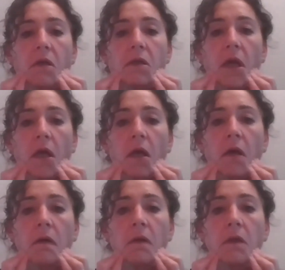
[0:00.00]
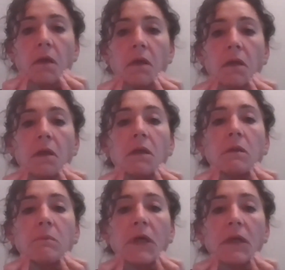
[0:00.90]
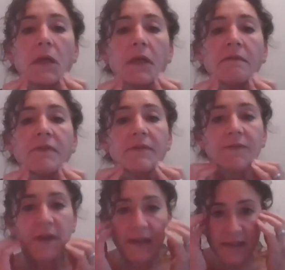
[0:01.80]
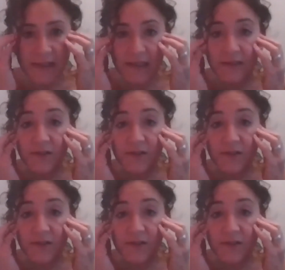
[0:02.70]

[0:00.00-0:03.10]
down, make lovely faces.